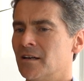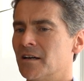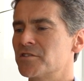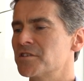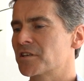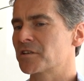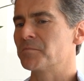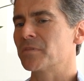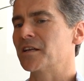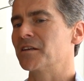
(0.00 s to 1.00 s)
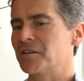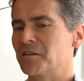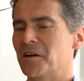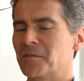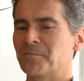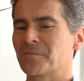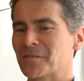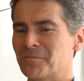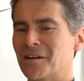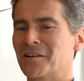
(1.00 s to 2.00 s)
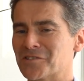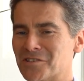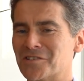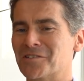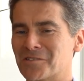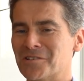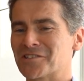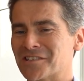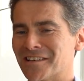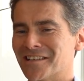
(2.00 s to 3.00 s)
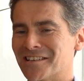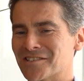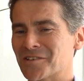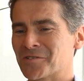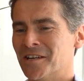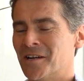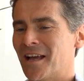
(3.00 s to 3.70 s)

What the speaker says: And just to complete my answer to your question earlier, so